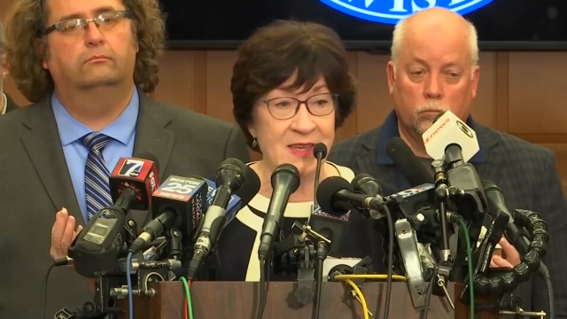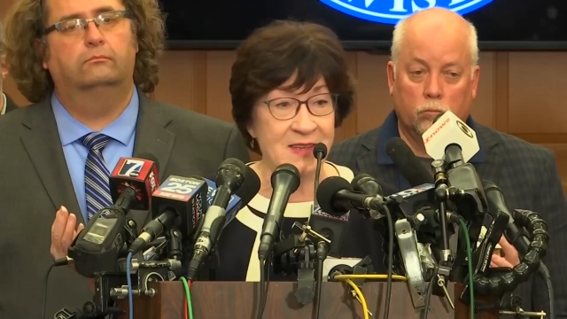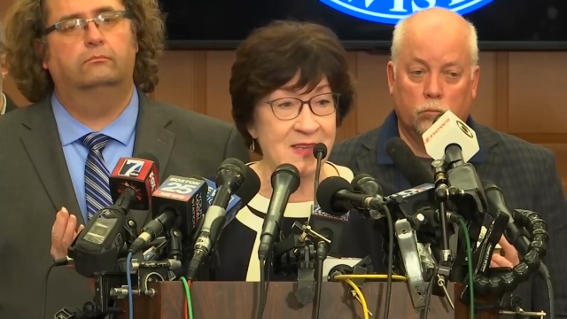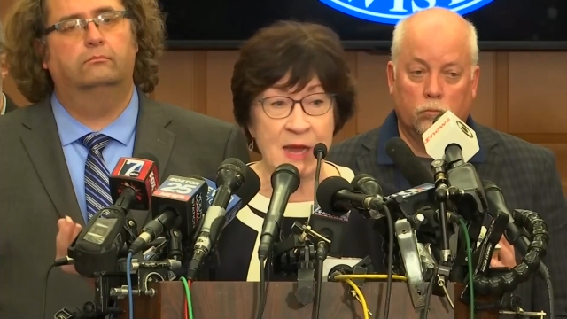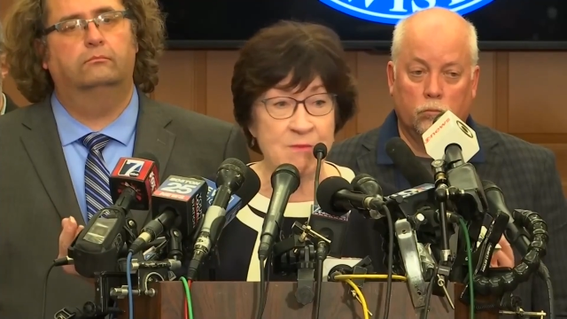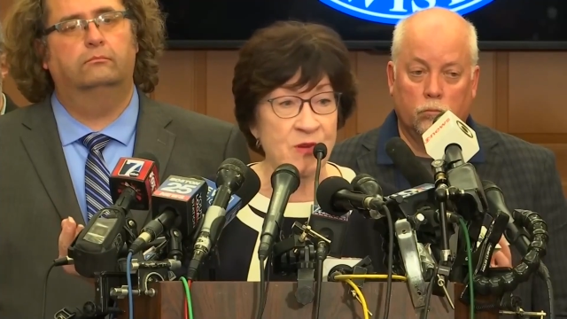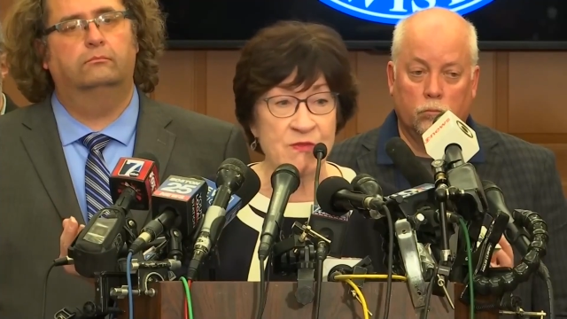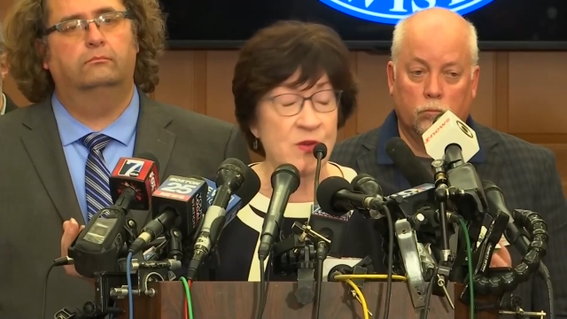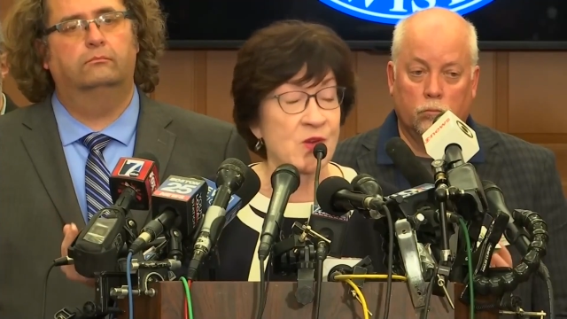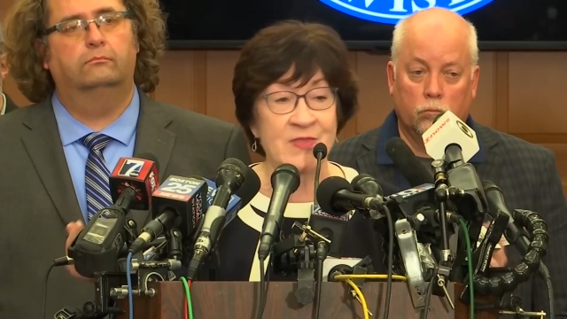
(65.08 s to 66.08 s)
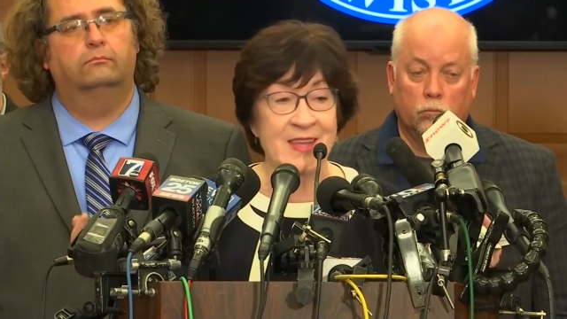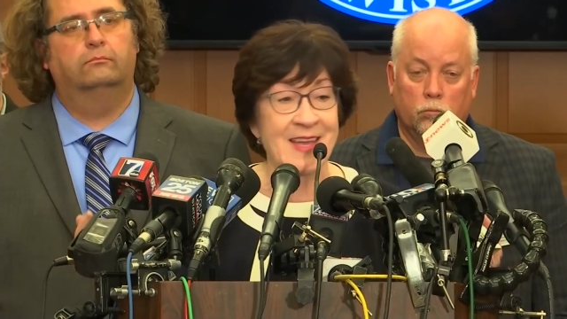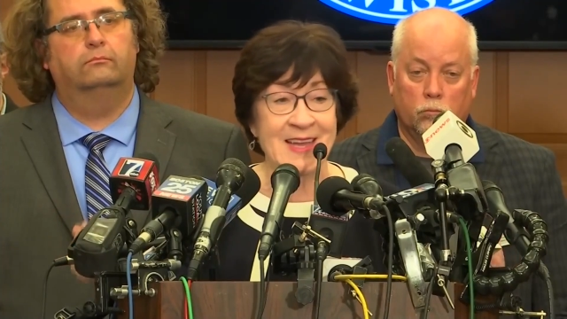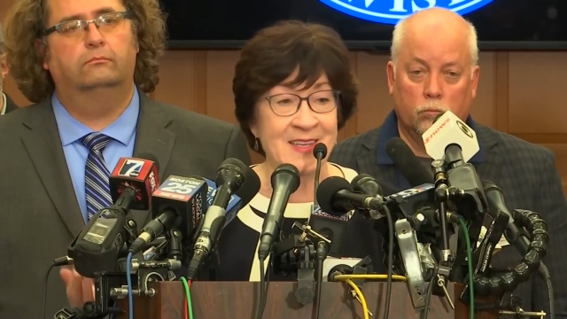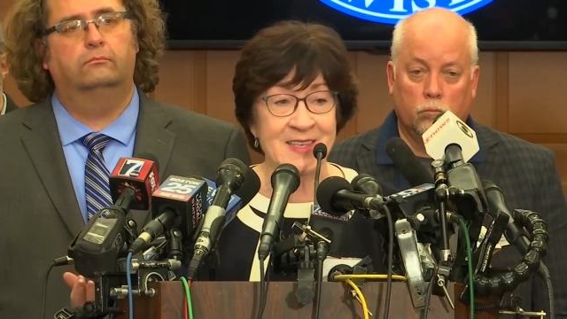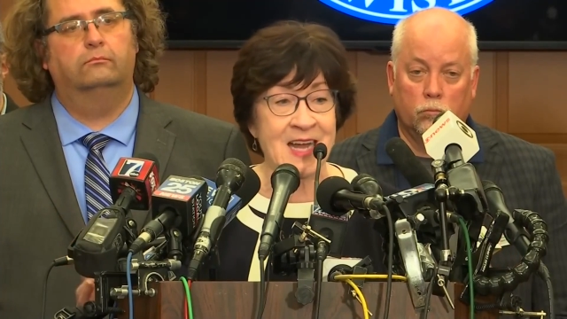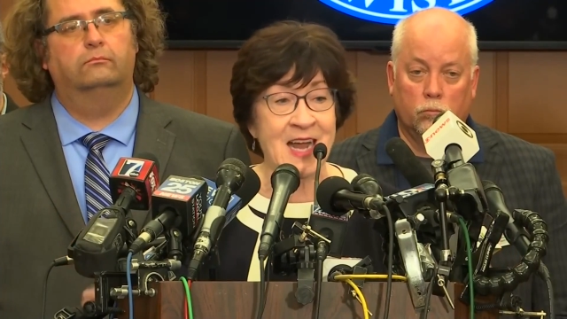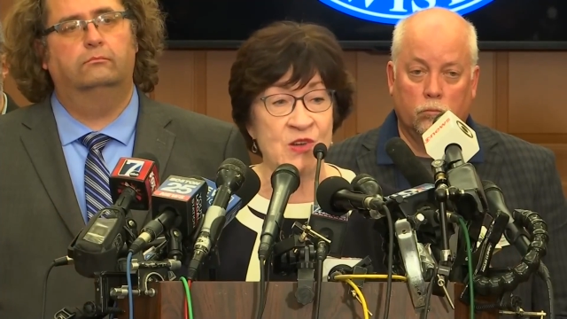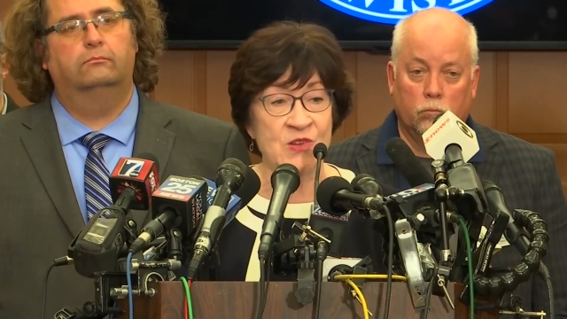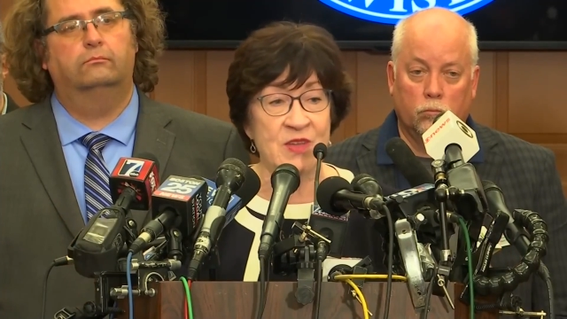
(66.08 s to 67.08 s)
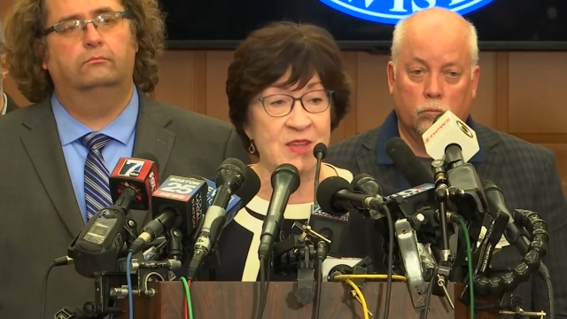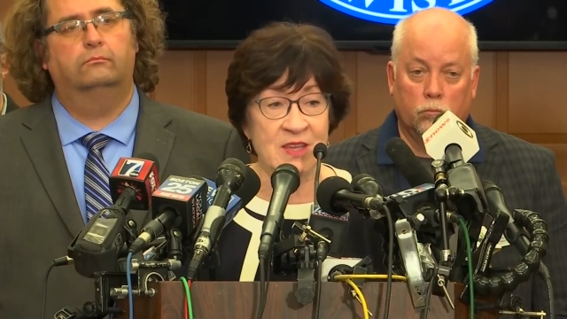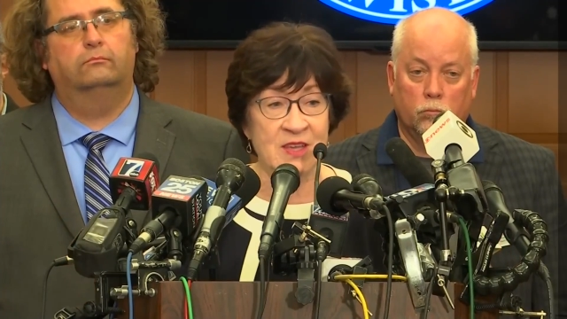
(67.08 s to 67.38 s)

Speaker 1: the number for the entire